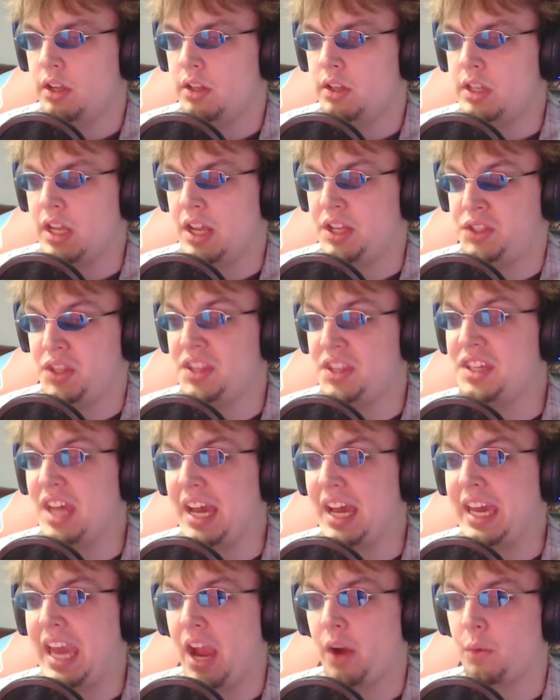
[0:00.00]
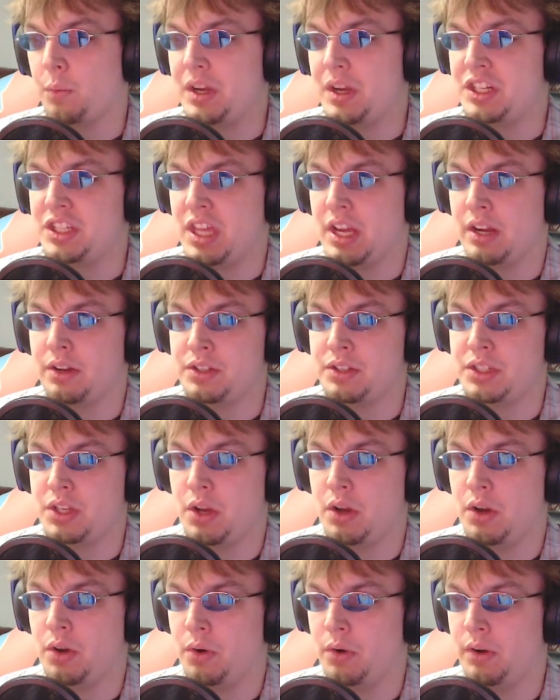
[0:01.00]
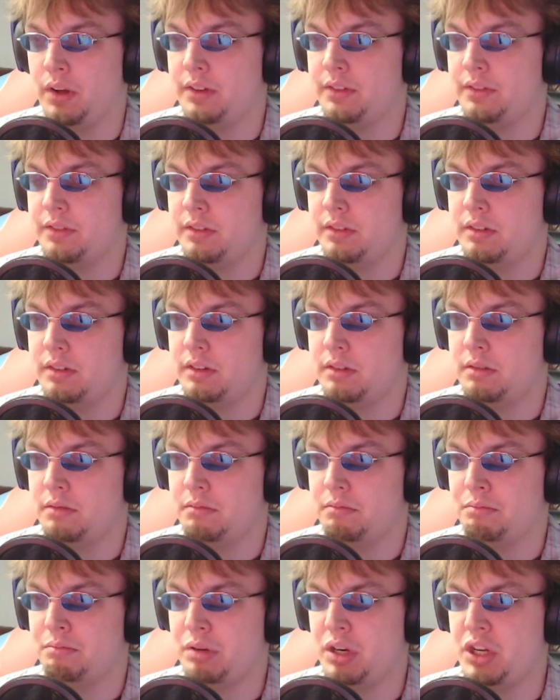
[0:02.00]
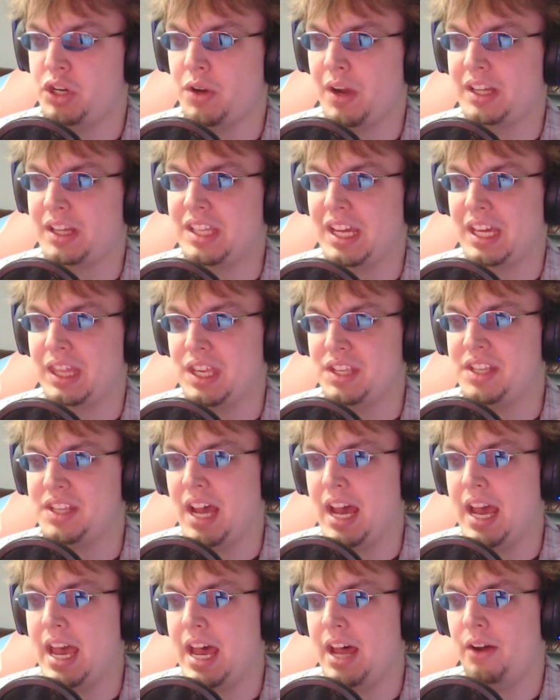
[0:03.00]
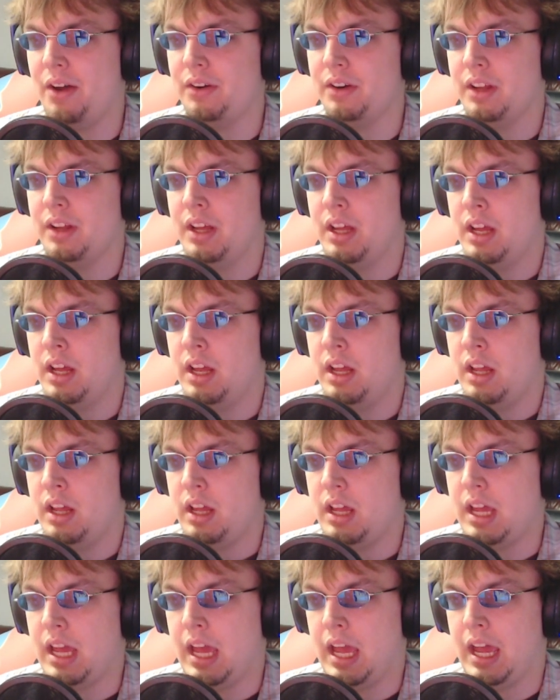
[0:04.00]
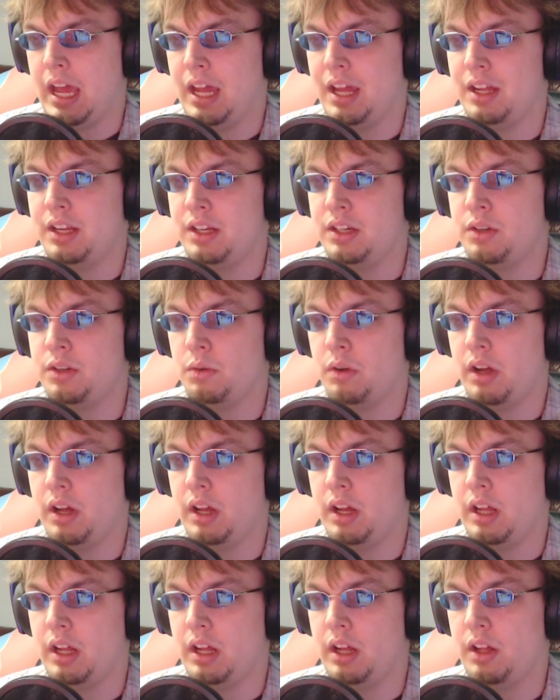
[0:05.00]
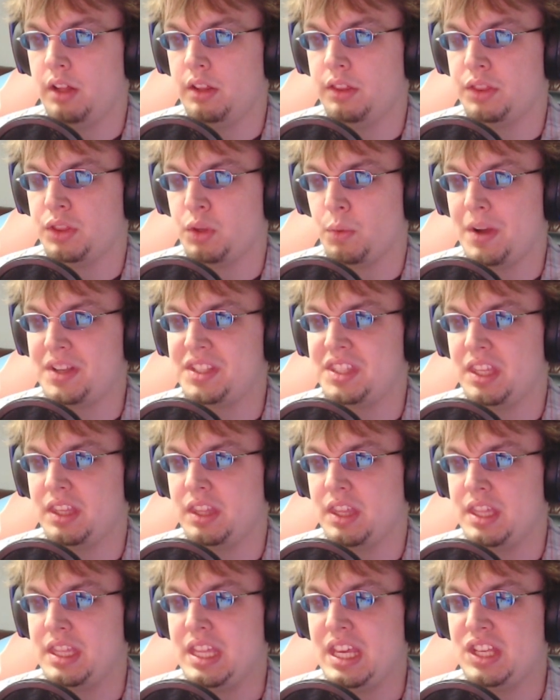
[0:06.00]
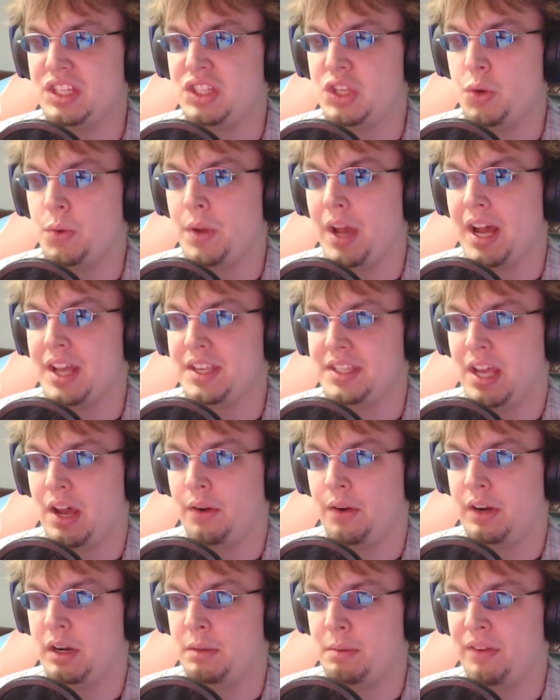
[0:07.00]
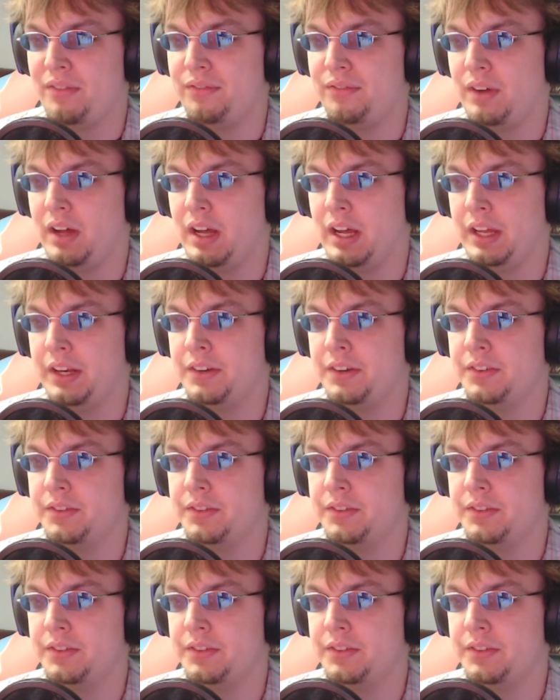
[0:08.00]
Yeah, so this guy can't reach there, so... Pretty sure I can take this guy out, and the rest of the, and these two guys out, and I'll be fine.